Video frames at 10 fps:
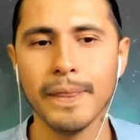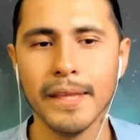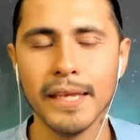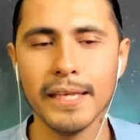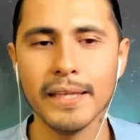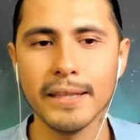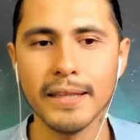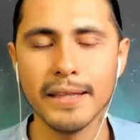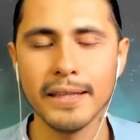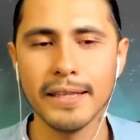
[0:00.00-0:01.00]

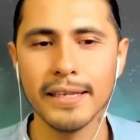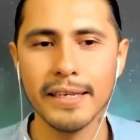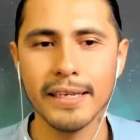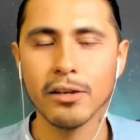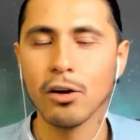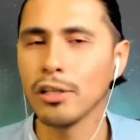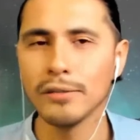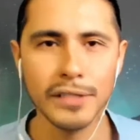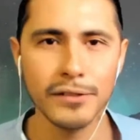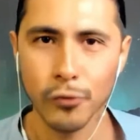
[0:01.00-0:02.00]
in all
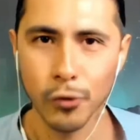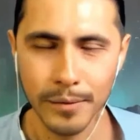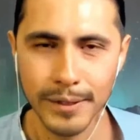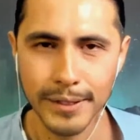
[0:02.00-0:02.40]
of its forms.